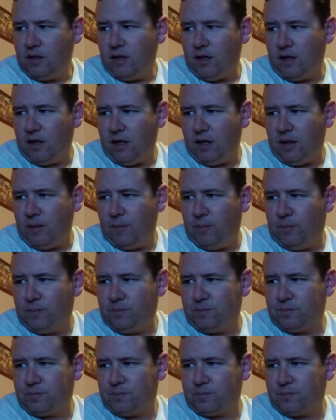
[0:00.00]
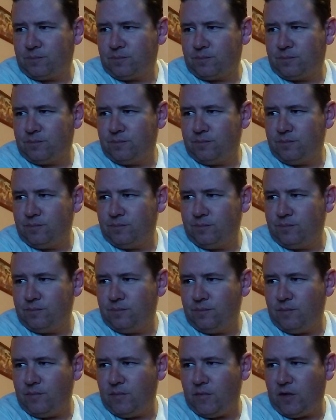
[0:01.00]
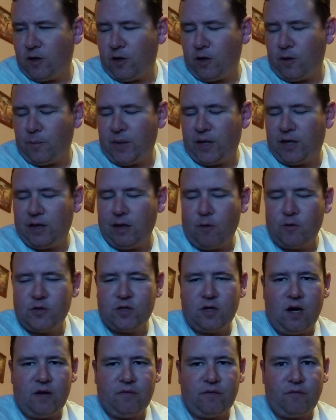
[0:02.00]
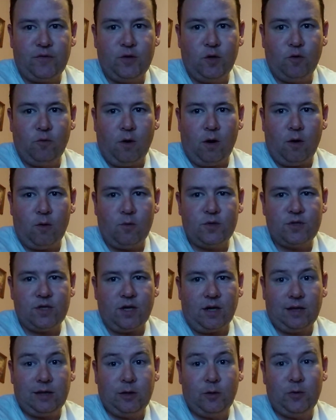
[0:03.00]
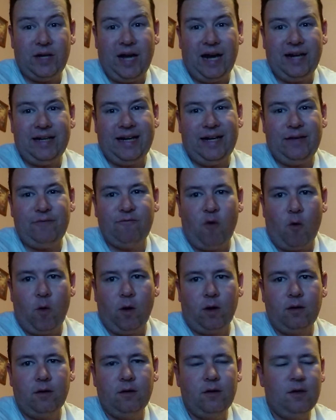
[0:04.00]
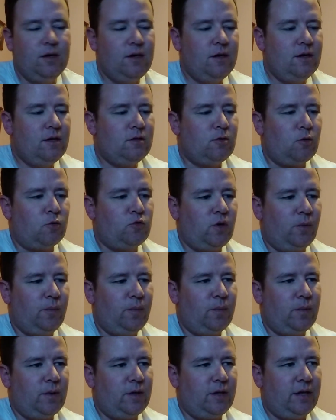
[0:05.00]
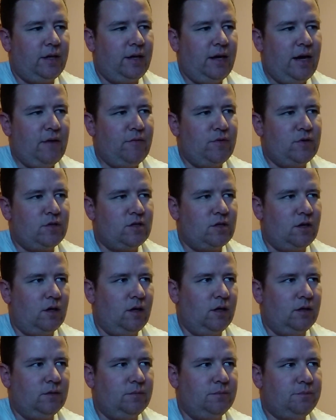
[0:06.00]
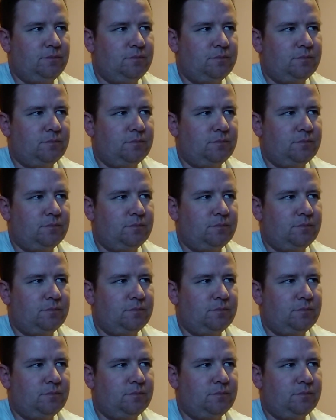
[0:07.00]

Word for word: Uh, they're going to be closing off a few roads, including 994, so Trump can have his uh,